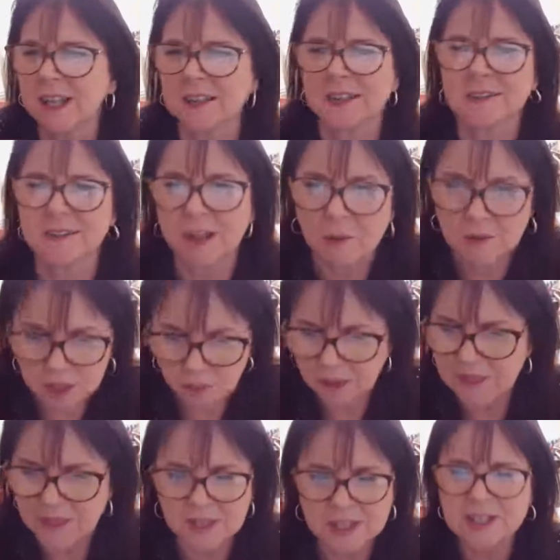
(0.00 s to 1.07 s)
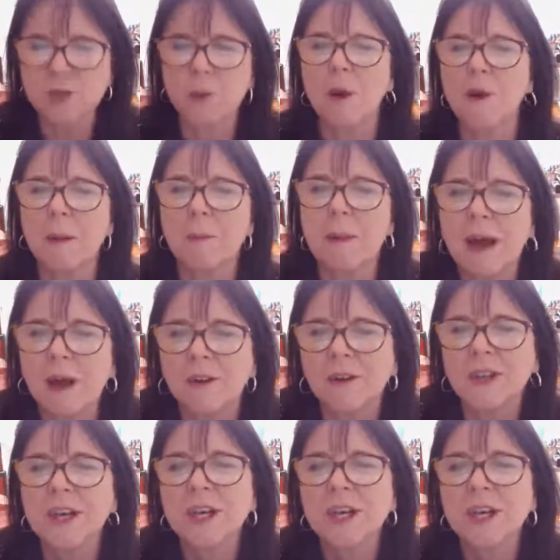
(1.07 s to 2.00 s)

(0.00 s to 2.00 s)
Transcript: no other things to worry about,